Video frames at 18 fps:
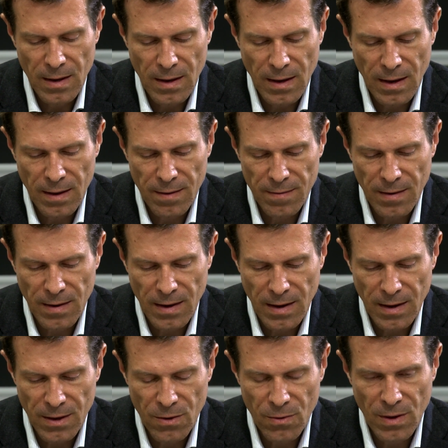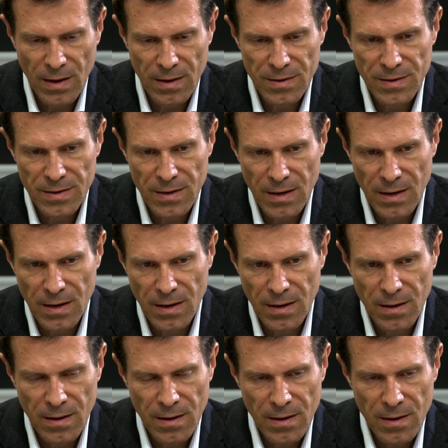Yeah. And you can
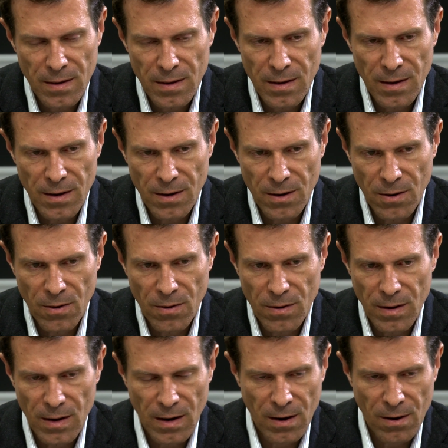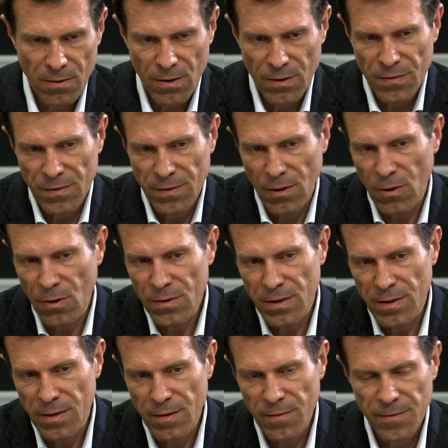see, you know, across all
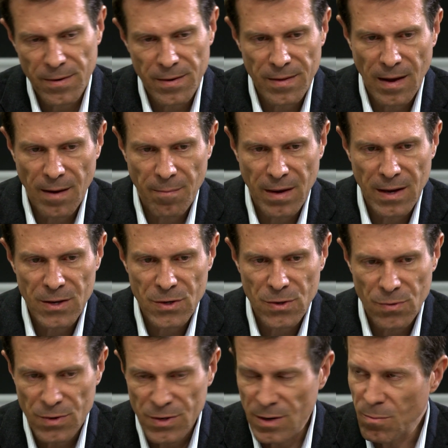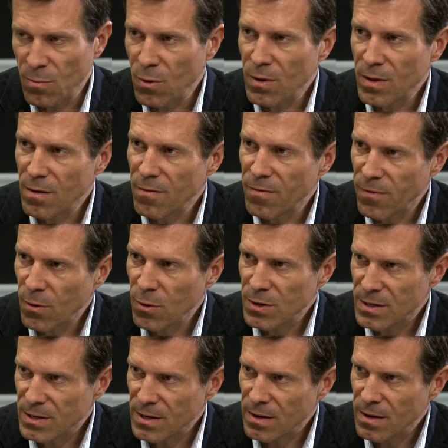the different dimensions, which are more than
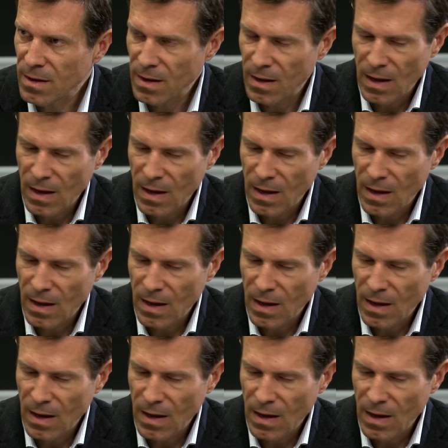40,